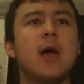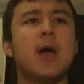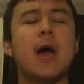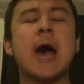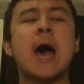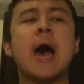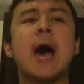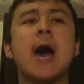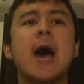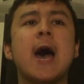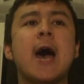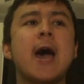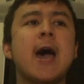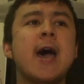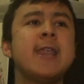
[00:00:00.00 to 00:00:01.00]

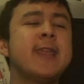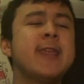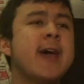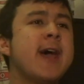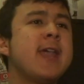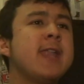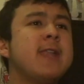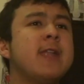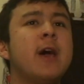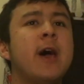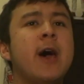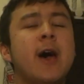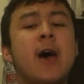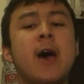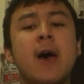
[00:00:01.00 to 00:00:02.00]
And
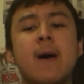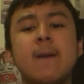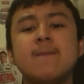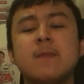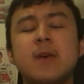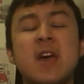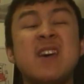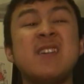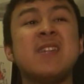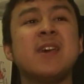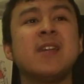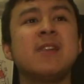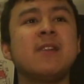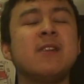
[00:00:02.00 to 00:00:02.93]
then